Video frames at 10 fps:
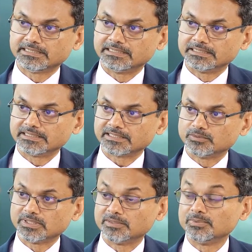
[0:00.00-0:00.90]
I think,
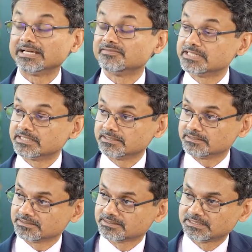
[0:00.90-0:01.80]
and we have
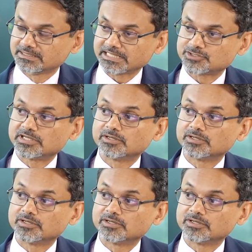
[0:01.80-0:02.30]
done actually